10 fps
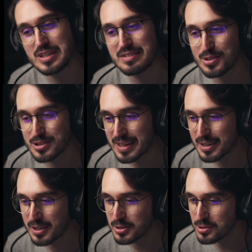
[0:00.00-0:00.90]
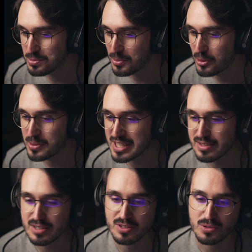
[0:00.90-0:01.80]
it feels like a good
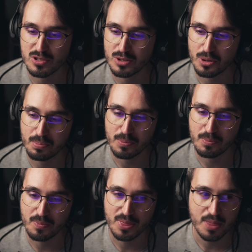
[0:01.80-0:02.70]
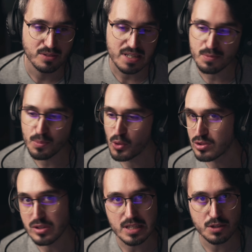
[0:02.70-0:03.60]
moment to stop. There is more
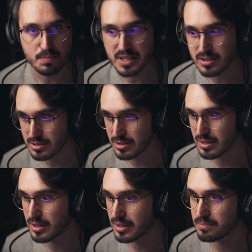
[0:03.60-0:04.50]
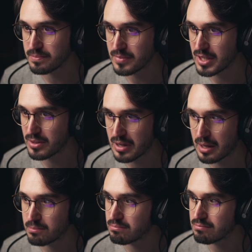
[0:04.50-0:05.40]
to this piece, you know,
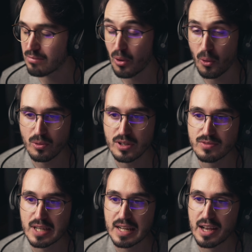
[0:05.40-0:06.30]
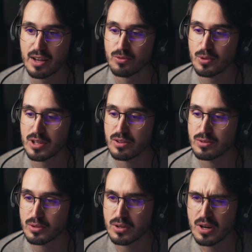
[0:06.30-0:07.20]
I'm only really halfway
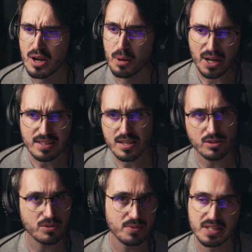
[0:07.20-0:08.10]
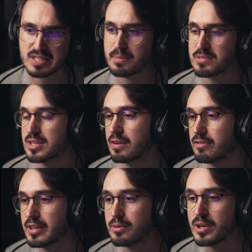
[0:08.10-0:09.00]
through, but it's a lot of the same stuff
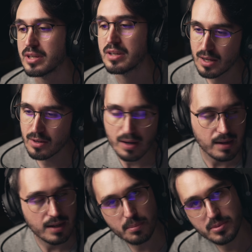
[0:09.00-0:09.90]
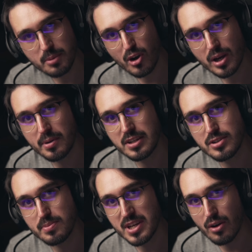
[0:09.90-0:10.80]
anyway. I'm gonna clean up the mock-up a
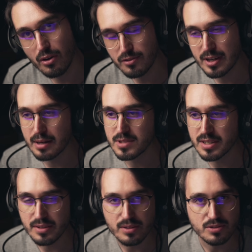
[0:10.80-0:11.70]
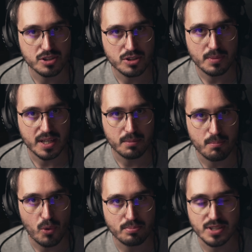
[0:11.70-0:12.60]
little bit off camera, you know, just to make it
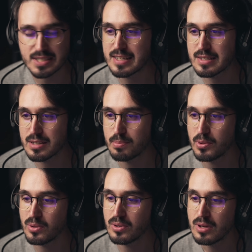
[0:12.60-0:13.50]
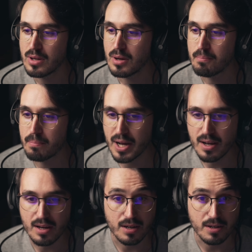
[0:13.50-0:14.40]
more presentable.
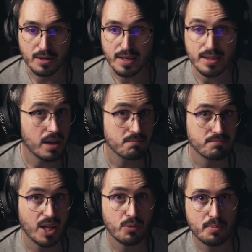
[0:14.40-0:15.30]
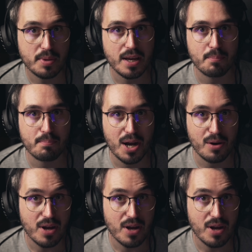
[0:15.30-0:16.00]
But yeah, that would be about